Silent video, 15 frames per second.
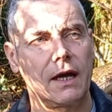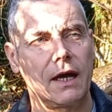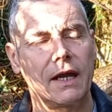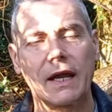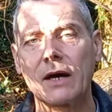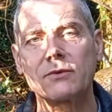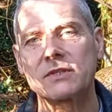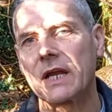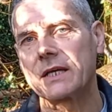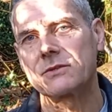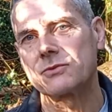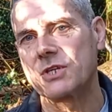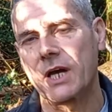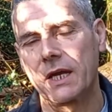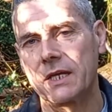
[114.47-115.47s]
And I would like
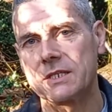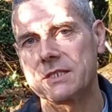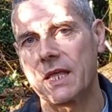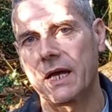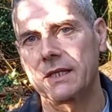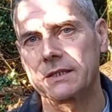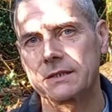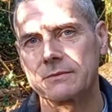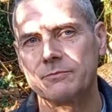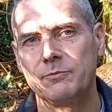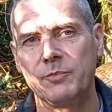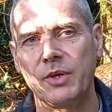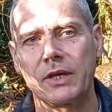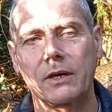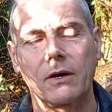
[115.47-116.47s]
to challenge that,
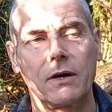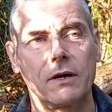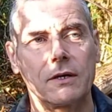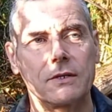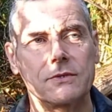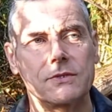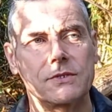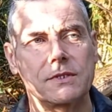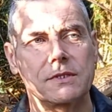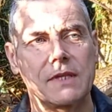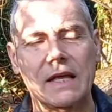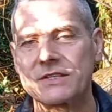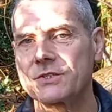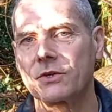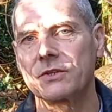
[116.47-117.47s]
because
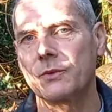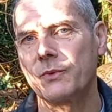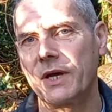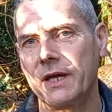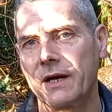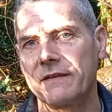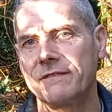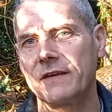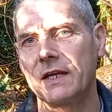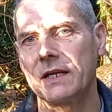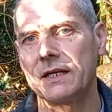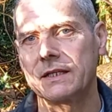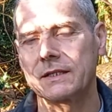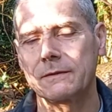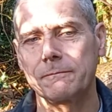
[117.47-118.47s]
that's not the way I feel
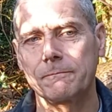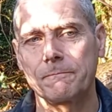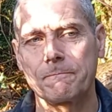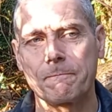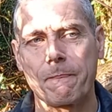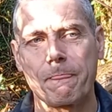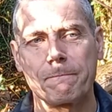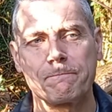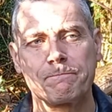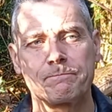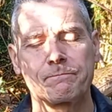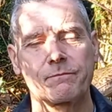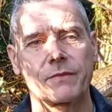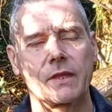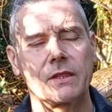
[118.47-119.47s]
it.
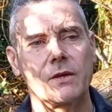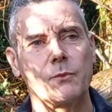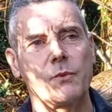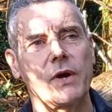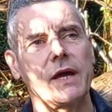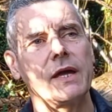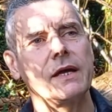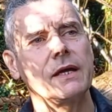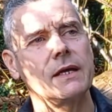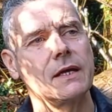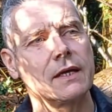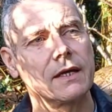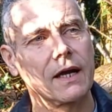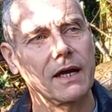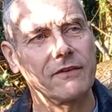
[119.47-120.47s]
The way
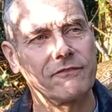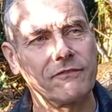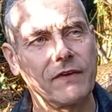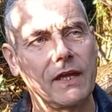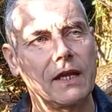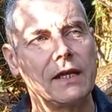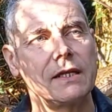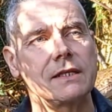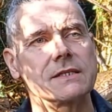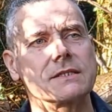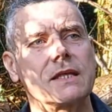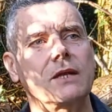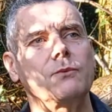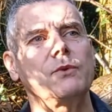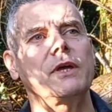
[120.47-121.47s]
I feel it is
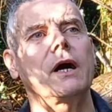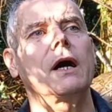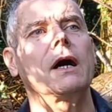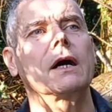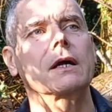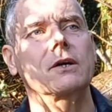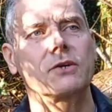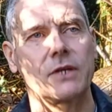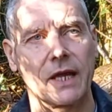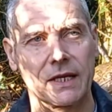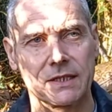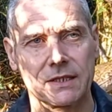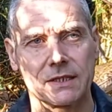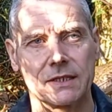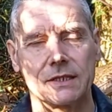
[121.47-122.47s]
that we are
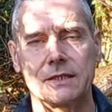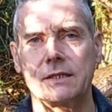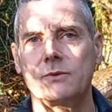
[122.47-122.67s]
connected,